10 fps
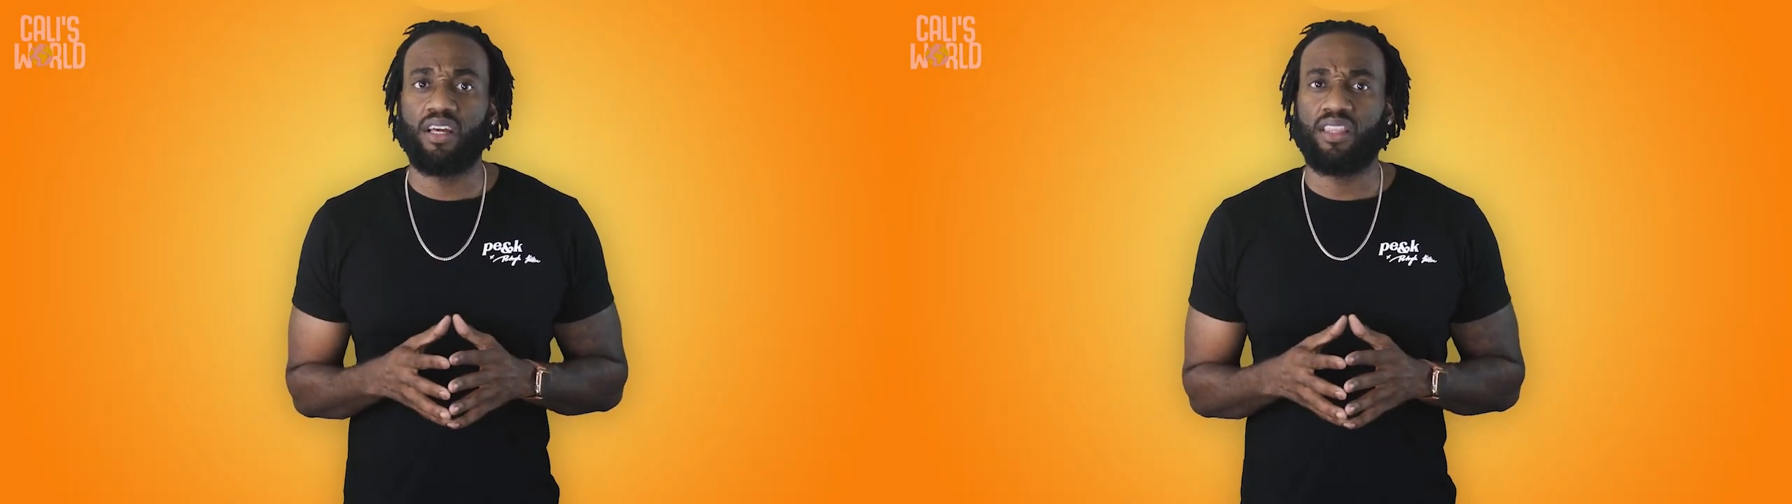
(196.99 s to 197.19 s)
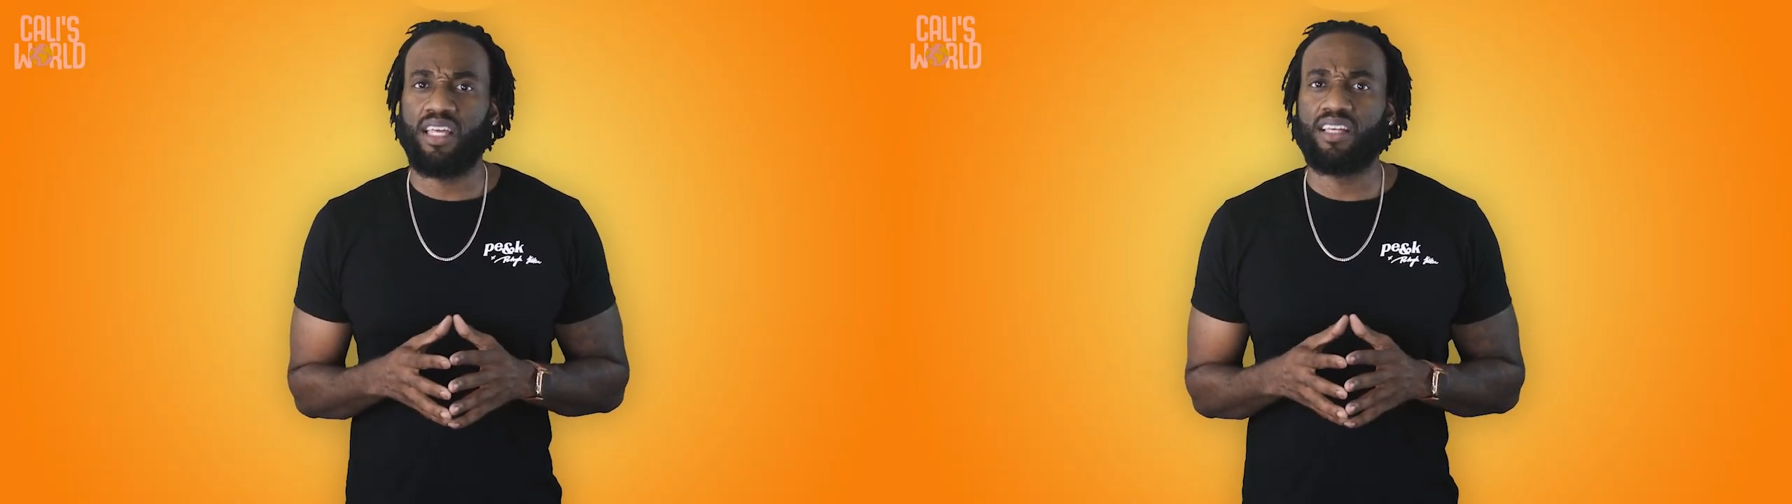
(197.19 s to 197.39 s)

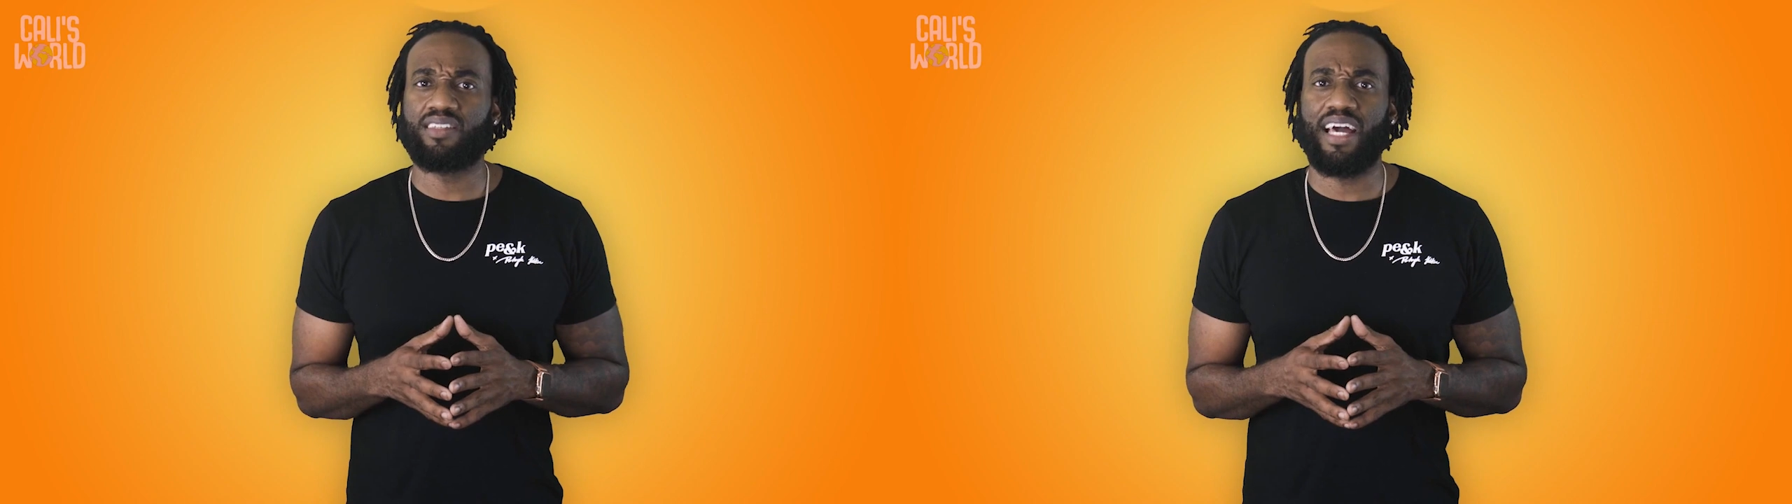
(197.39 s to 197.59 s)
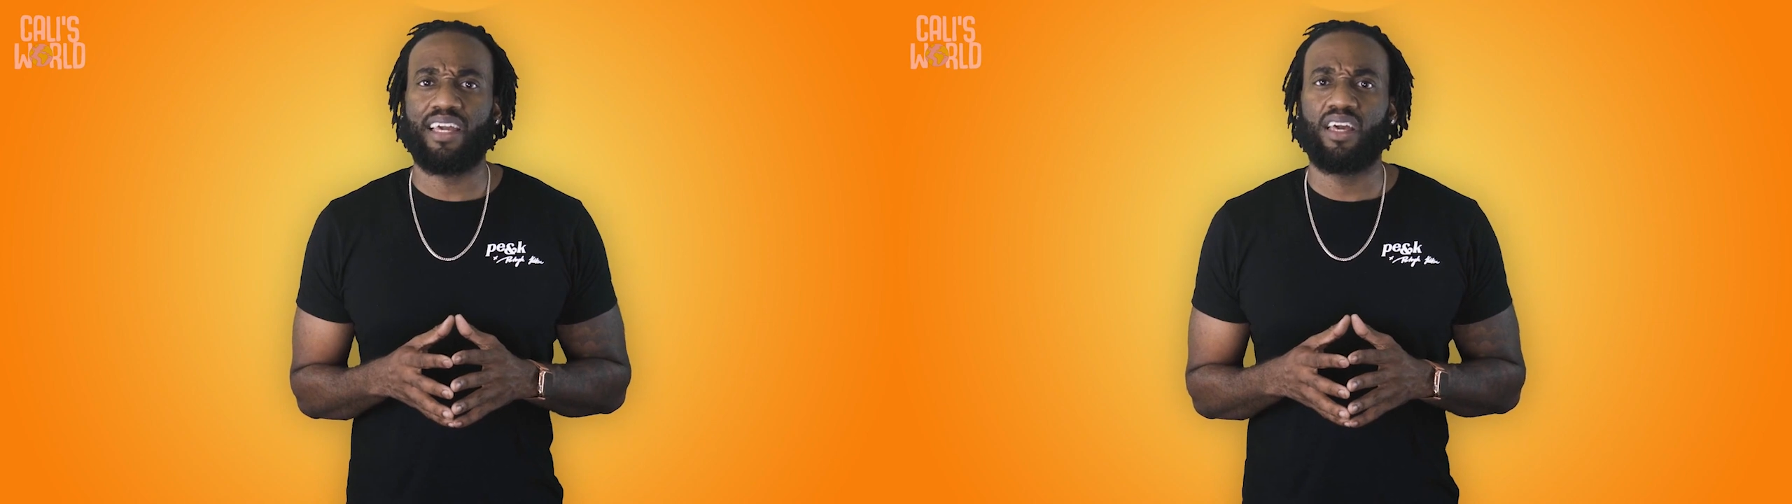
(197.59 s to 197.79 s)
things
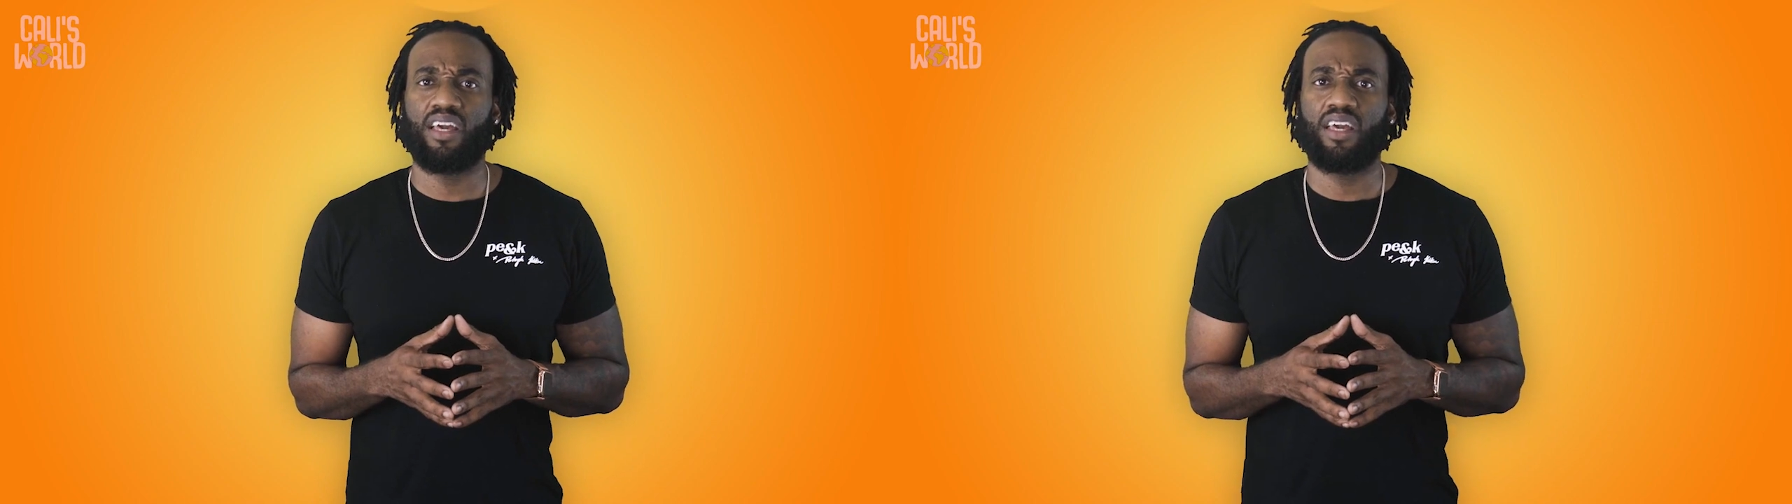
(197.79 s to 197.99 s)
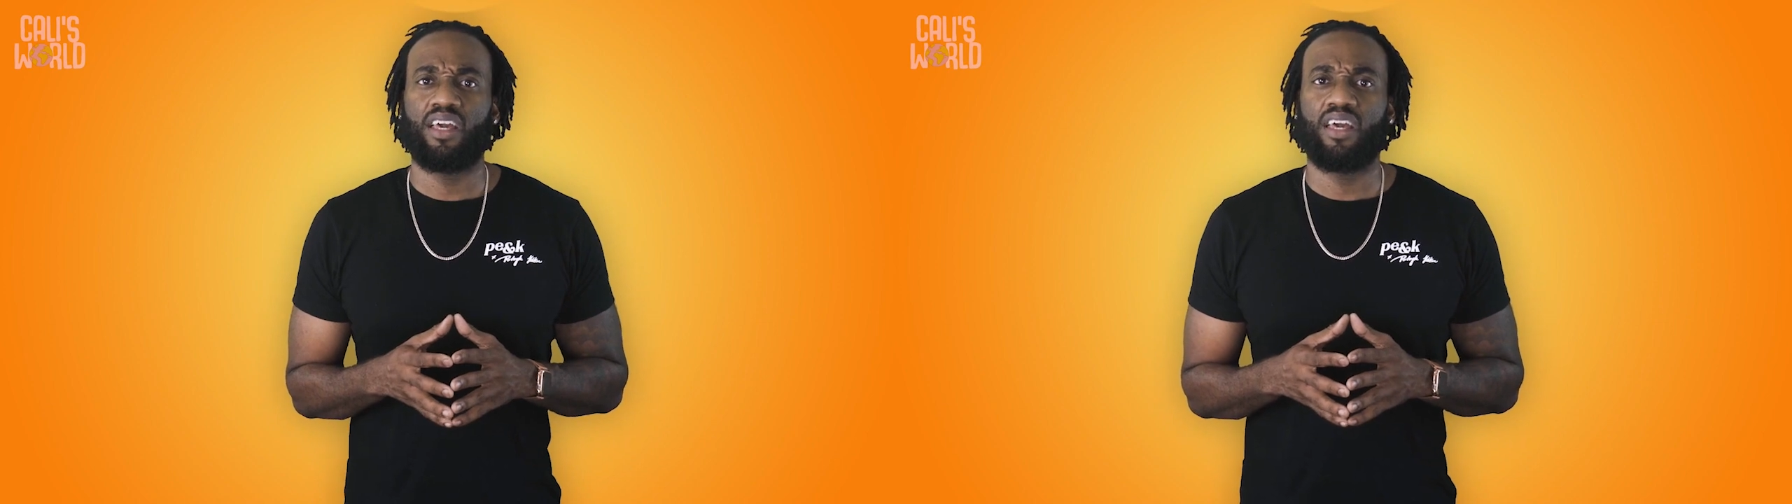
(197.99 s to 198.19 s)
like,
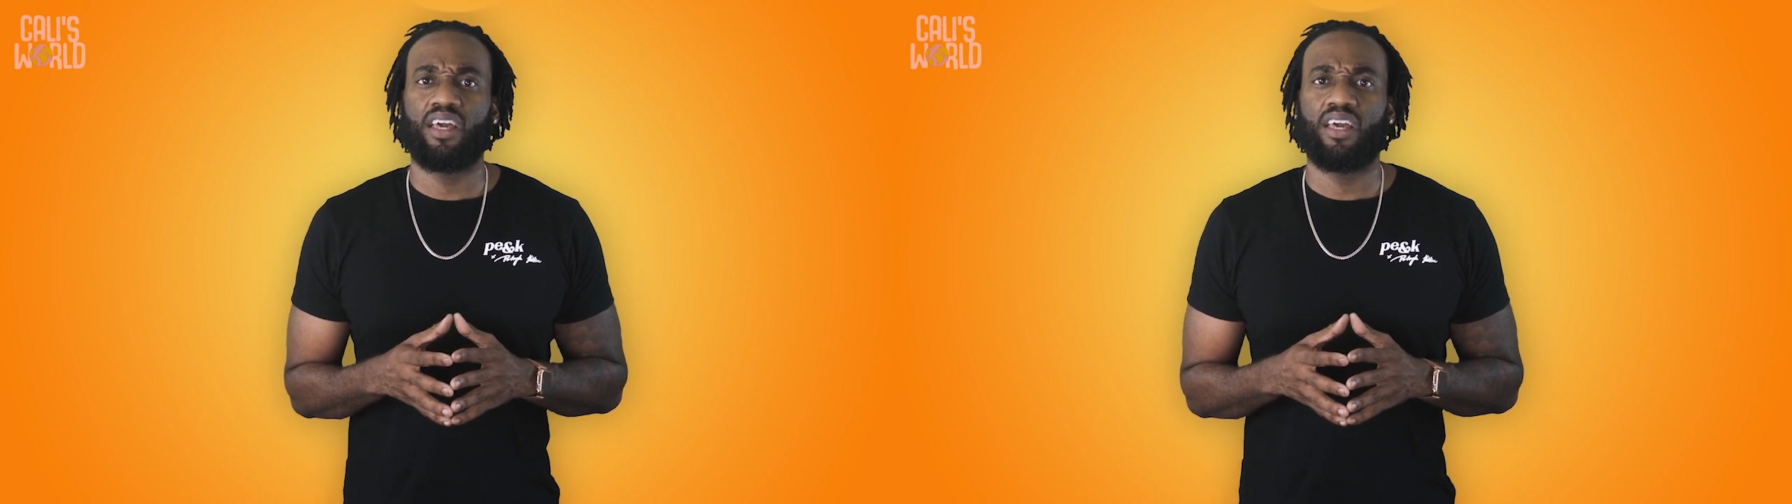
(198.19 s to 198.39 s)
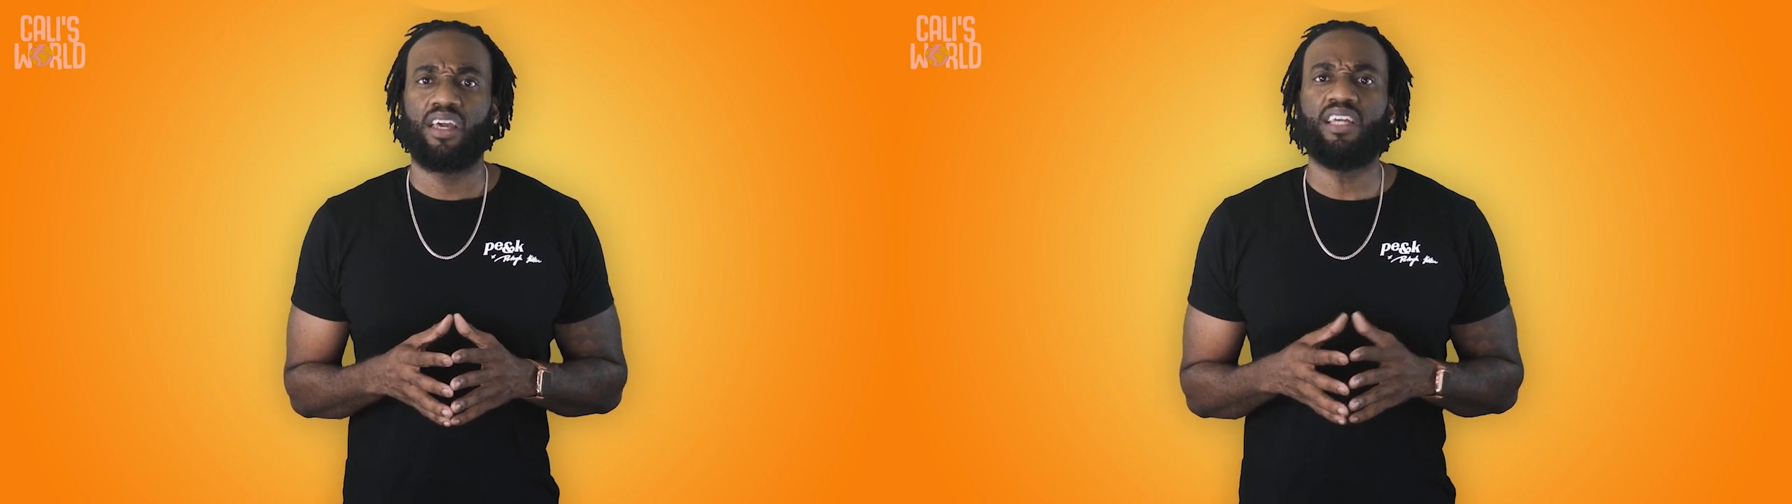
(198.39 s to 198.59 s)

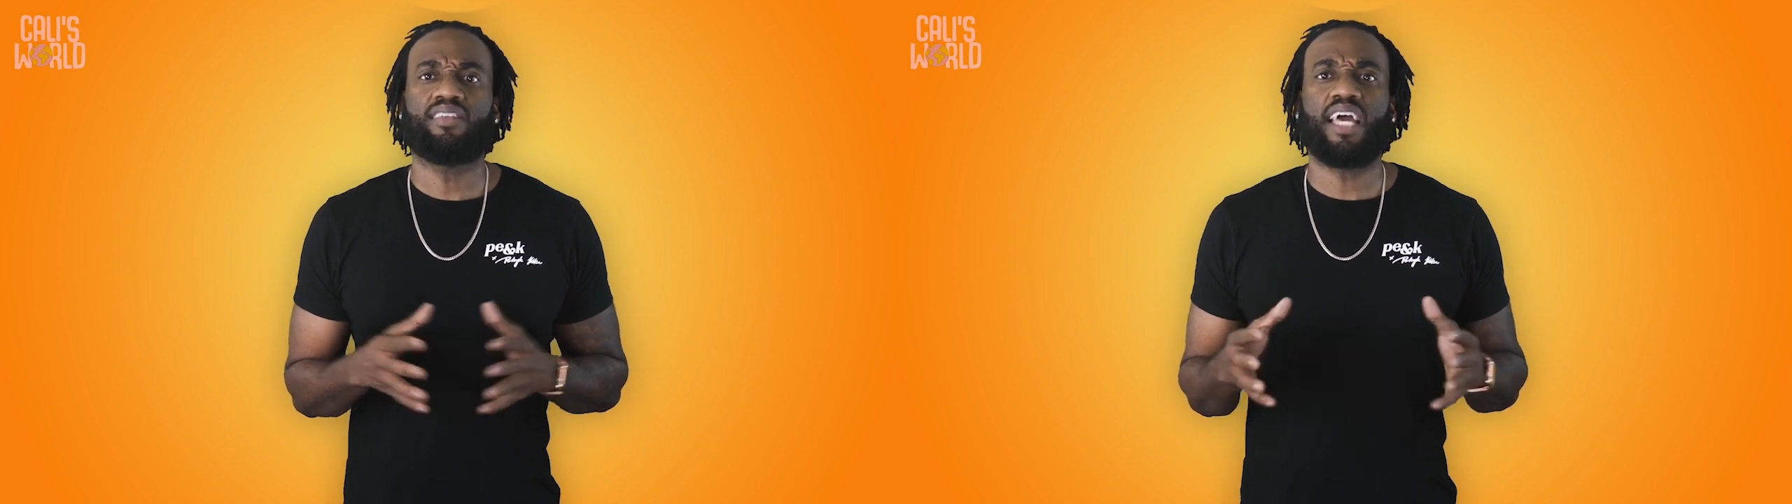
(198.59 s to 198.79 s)
"He